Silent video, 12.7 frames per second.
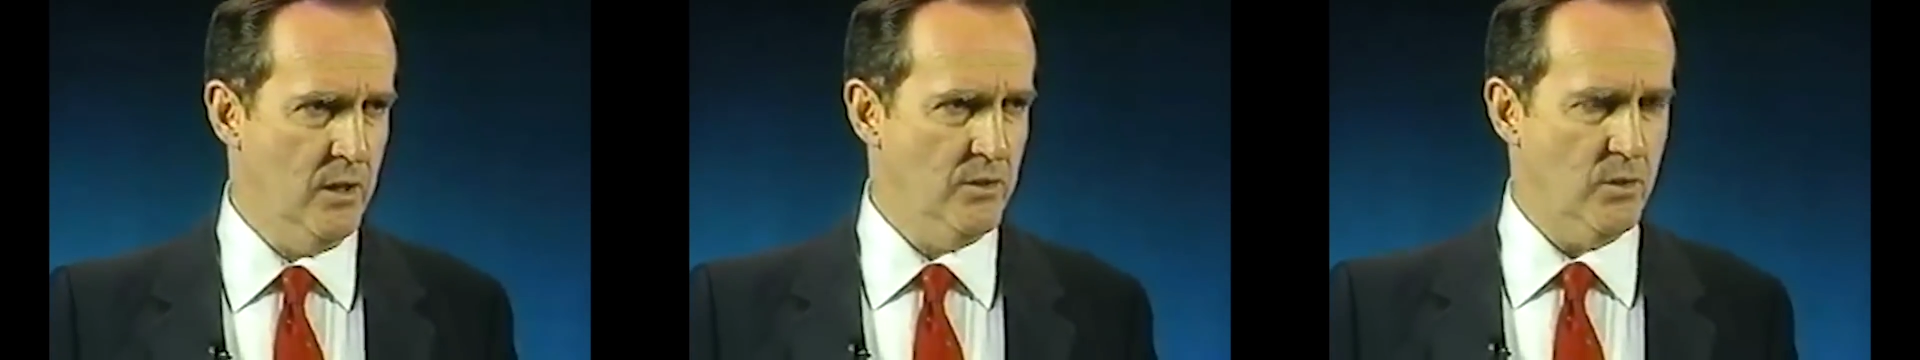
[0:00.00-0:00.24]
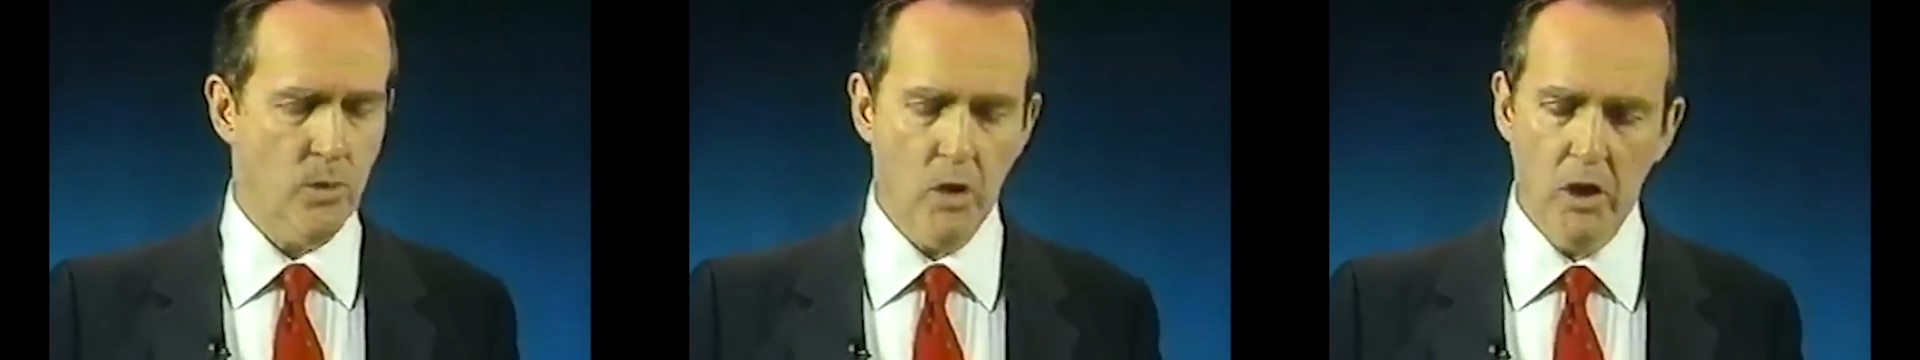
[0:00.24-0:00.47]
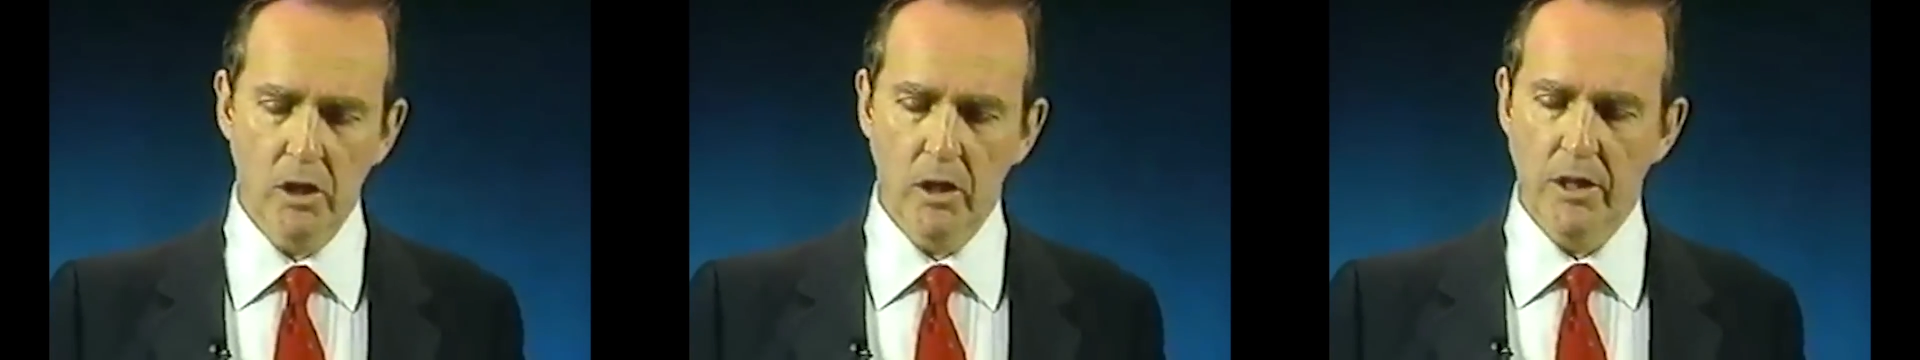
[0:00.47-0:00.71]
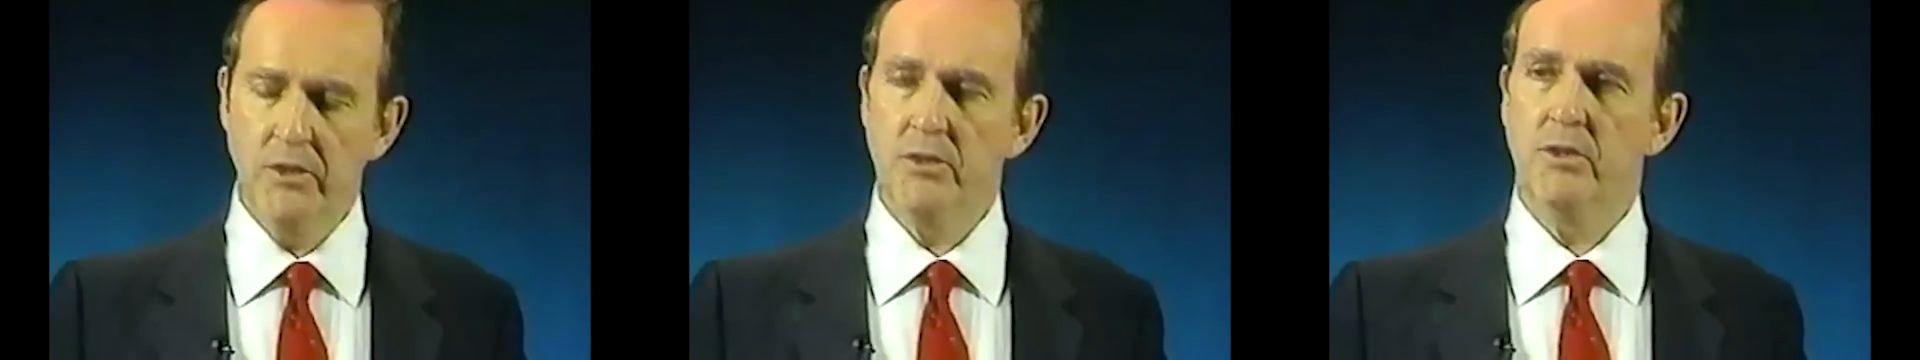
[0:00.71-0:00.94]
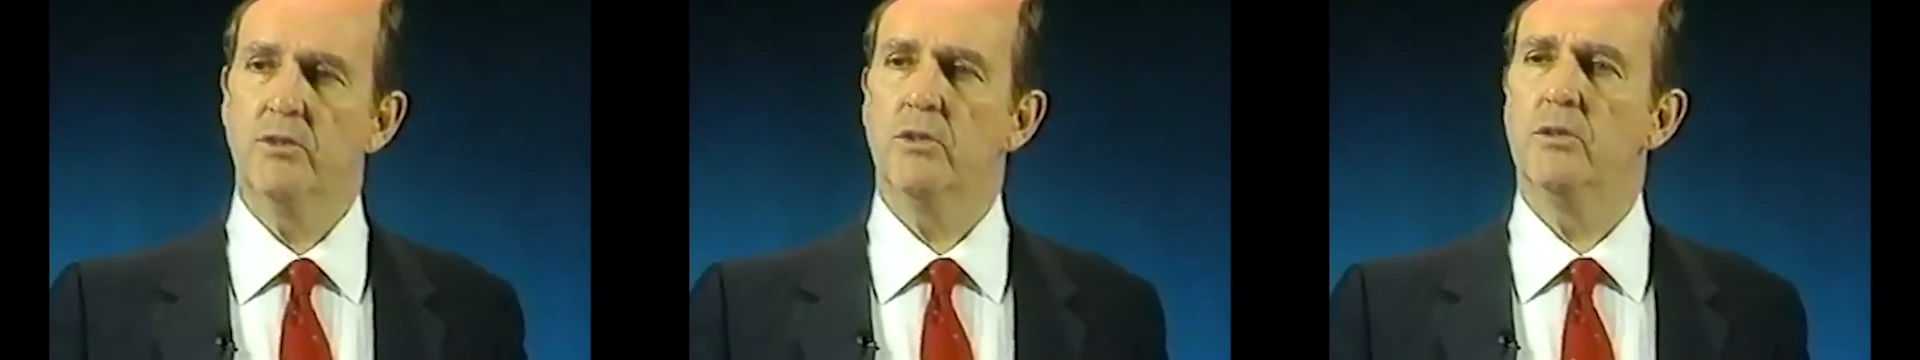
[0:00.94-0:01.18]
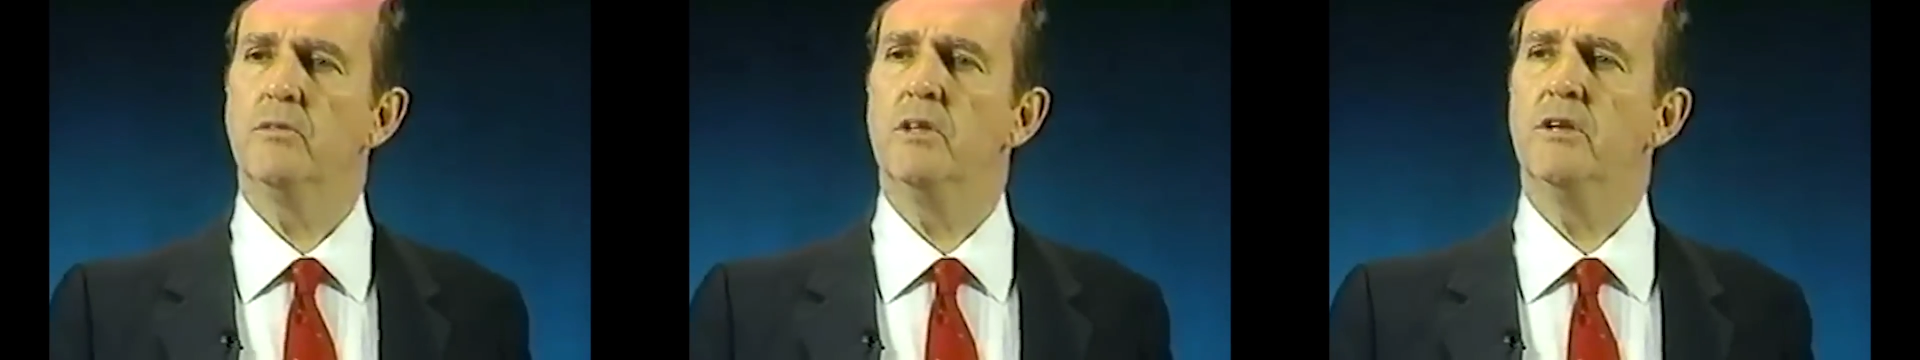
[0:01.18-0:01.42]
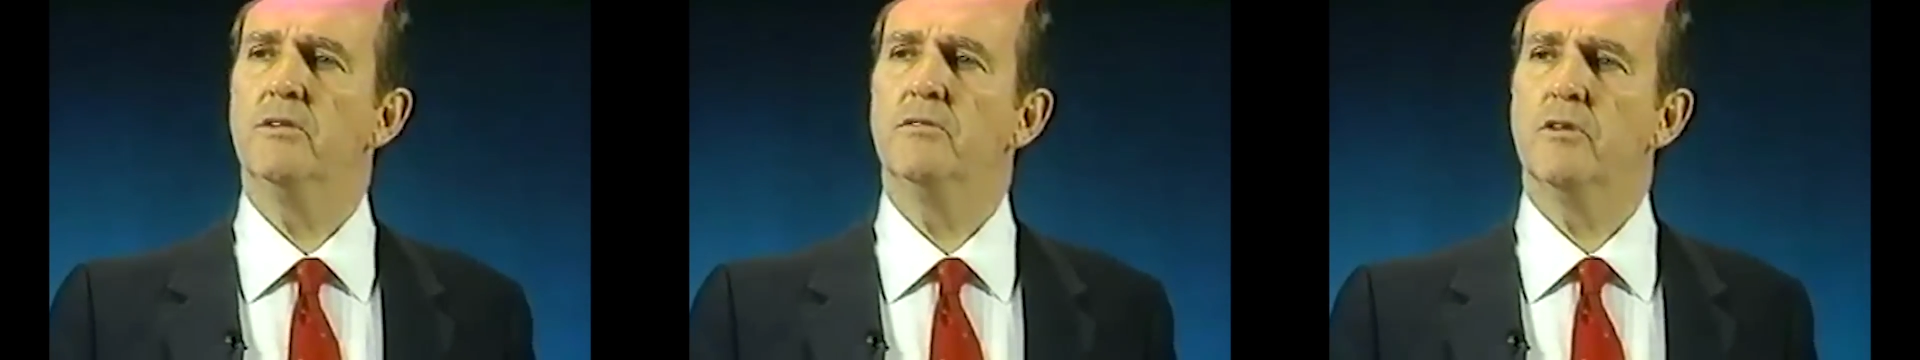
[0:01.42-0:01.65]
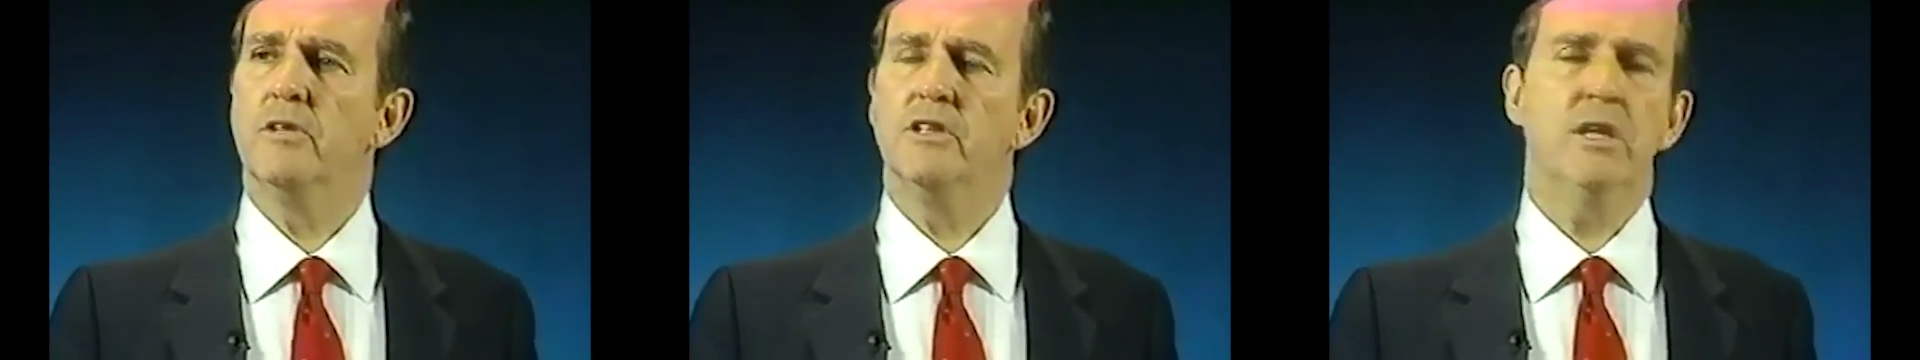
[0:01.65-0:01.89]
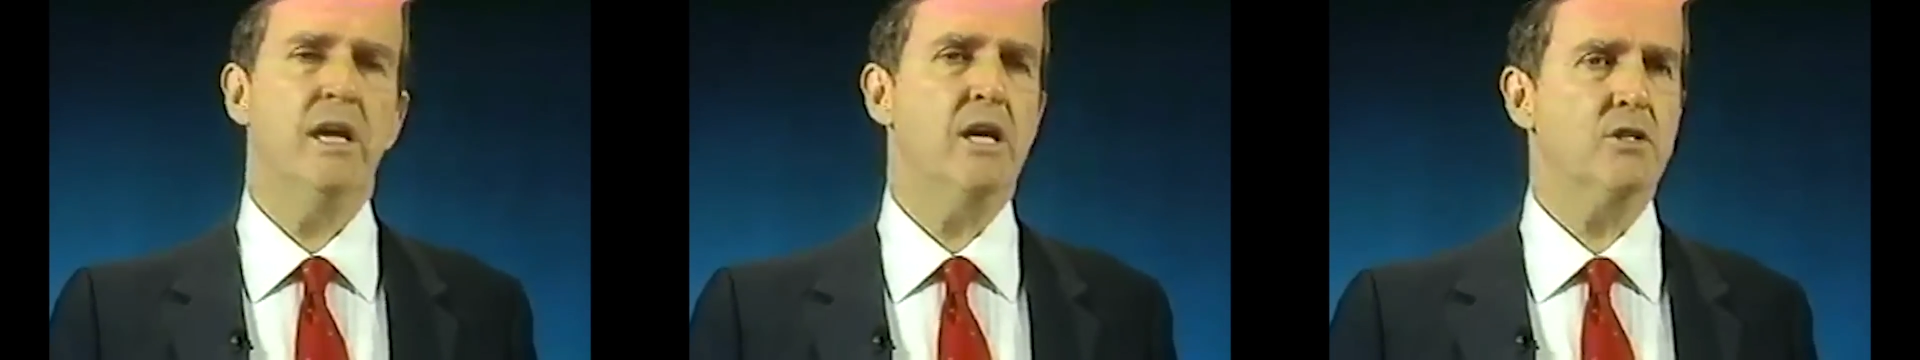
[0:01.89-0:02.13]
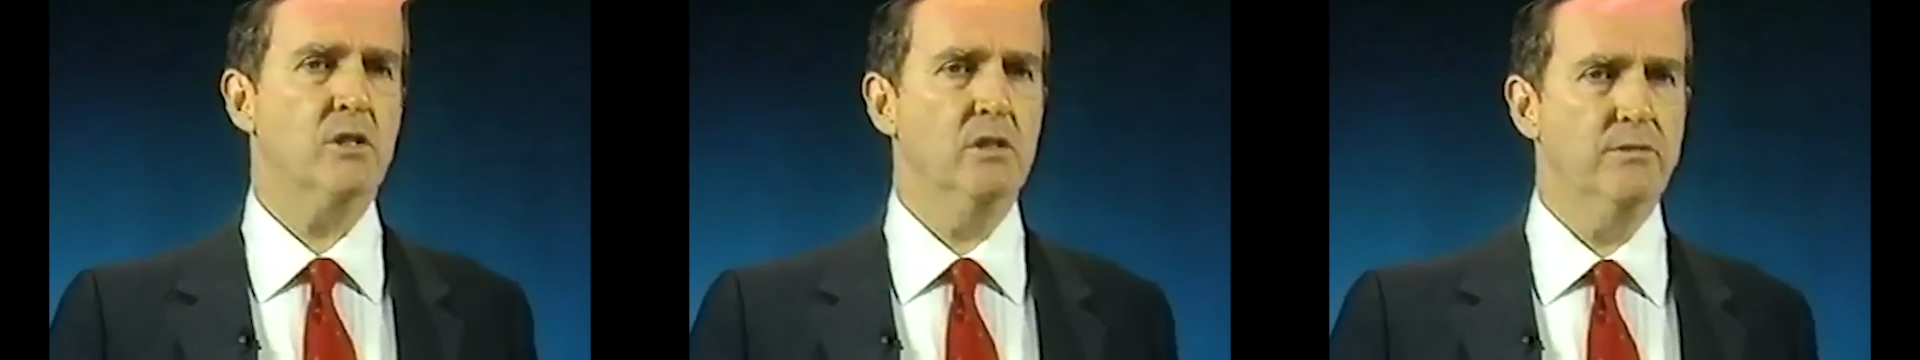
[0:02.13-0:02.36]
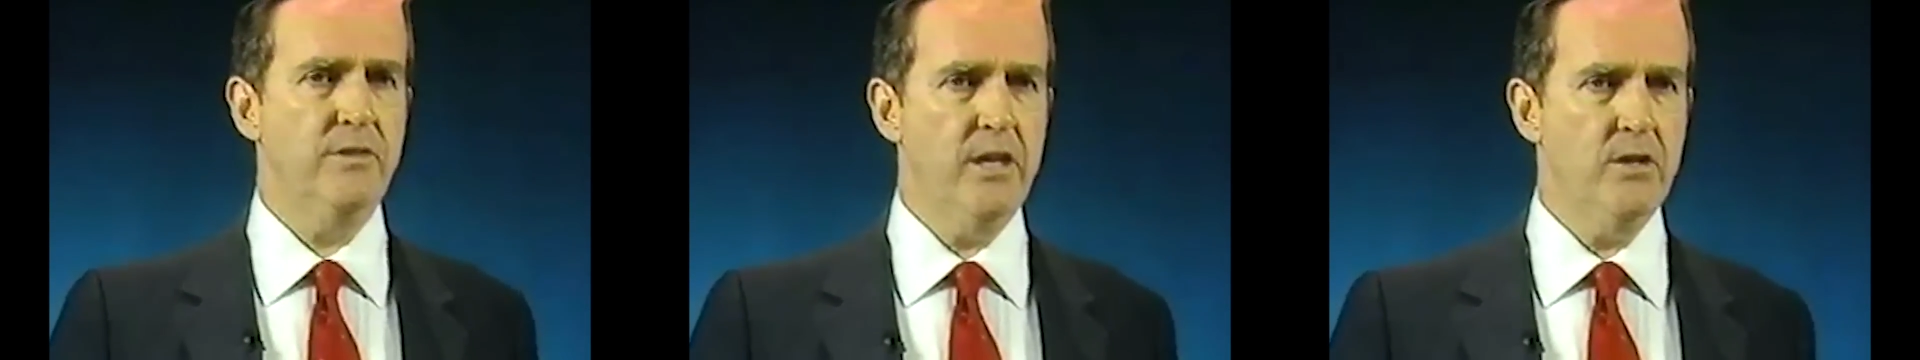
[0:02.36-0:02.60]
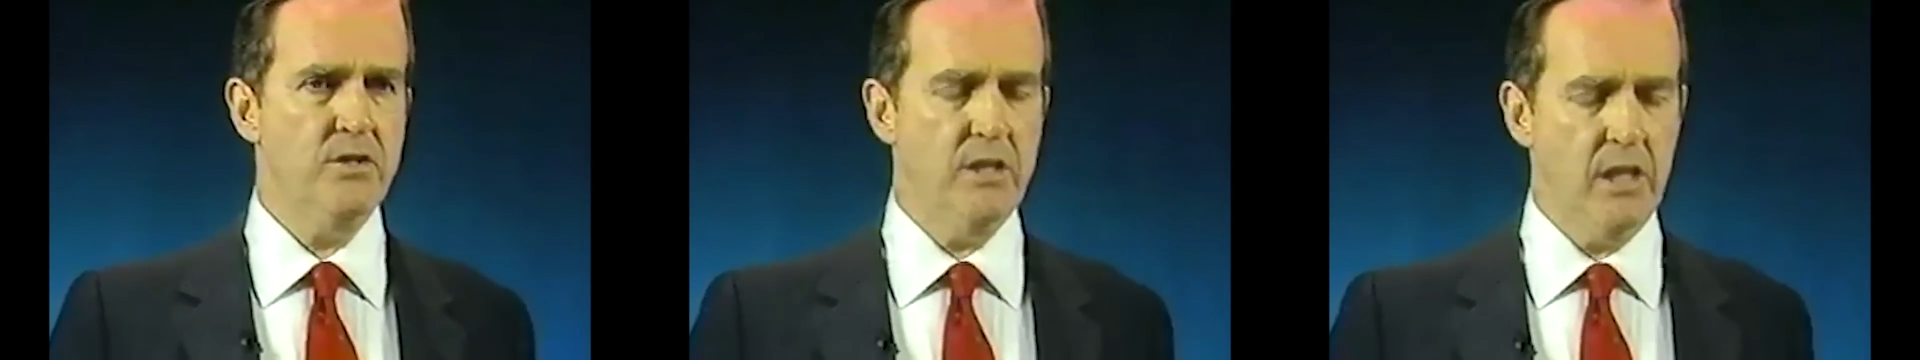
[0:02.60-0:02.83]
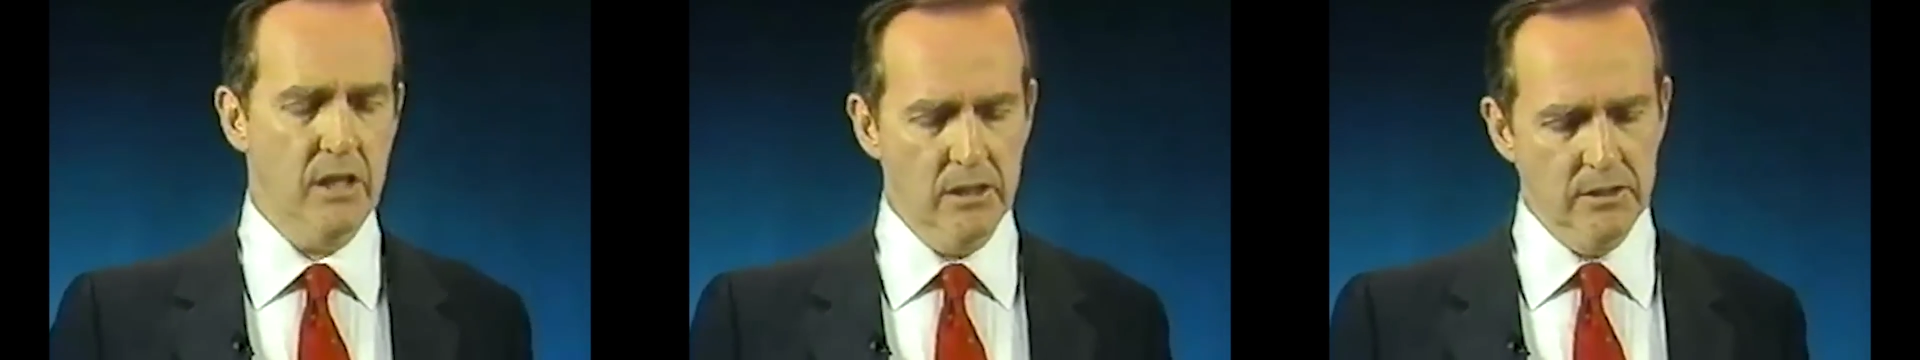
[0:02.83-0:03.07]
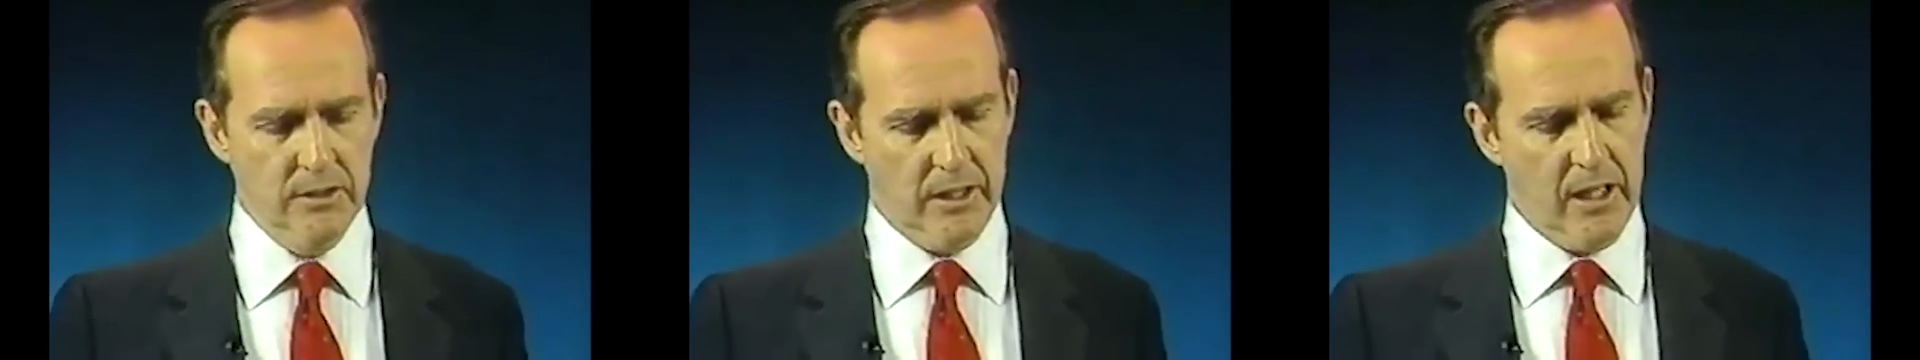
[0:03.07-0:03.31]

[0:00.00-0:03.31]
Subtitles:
The Royal Institute for International Affairs in England,